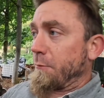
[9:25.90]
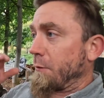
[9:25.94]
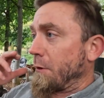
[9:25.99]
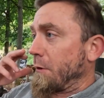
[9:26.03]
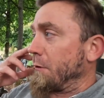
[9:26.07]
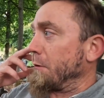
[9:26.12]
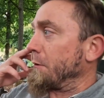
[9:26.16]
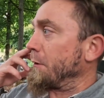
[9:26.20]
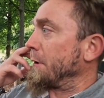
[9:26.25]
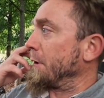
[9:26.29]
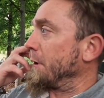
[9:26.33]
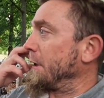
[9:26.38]

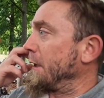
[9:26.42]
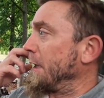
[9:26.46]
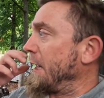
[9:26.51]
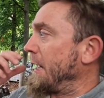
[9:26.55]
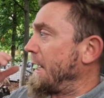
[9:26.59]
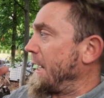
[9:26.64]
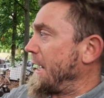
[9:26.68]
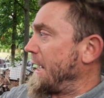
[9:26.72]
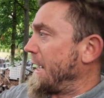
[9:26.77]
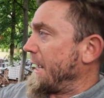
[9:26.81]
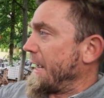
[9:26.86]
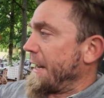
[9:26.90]
road,
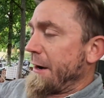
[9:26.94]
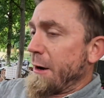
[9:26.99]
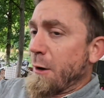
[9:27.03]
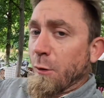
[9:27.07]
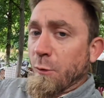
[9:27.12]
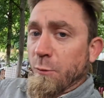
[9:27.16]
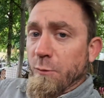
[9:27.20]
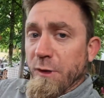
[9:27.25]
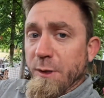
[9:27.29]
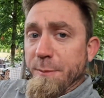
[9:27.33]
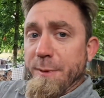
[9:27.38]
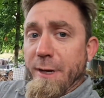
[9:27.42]
and no
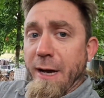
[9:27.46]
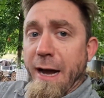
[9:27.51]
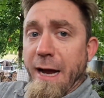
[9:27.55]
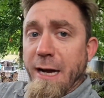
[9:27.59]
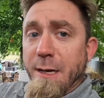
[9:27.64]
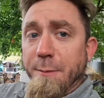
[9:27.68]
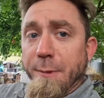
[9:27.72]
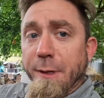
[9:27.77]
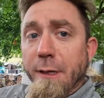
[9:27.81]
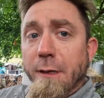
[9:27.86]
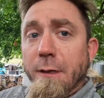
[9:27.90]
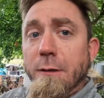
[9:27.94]
one's really behind
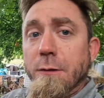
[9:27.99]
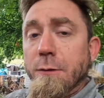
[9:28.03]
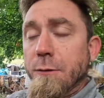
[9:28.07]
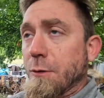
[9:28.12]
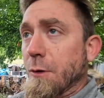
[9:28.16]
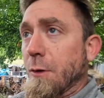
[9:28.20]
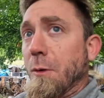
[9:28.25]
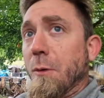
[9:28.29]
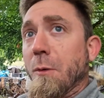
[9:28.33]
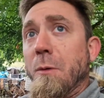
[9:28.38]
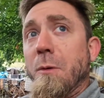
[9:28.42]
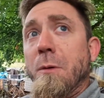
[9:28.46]
me.
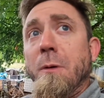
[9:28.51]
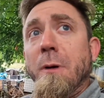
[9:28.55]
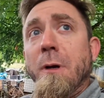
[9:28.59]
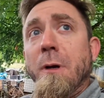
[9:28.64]
So,